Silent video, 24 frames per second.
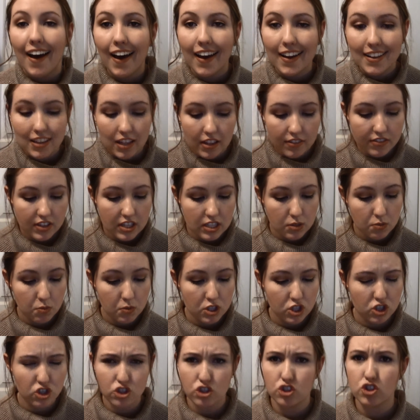I love this
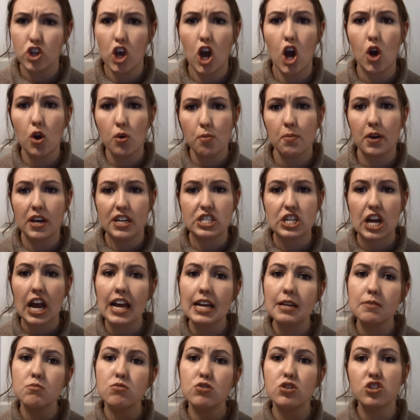one so much.
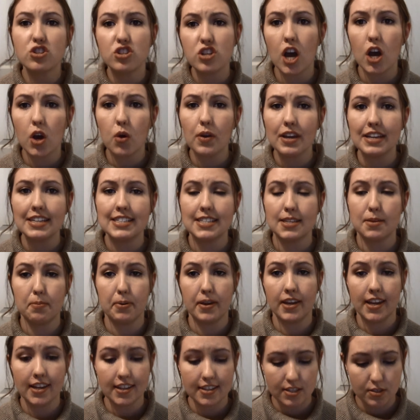I am so into
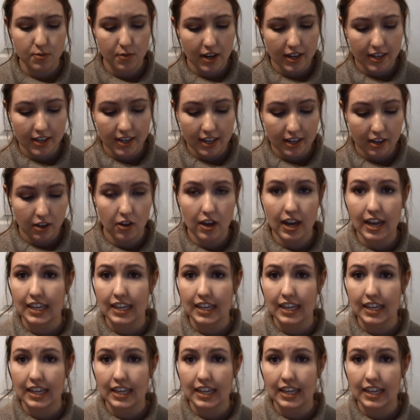pinks right now.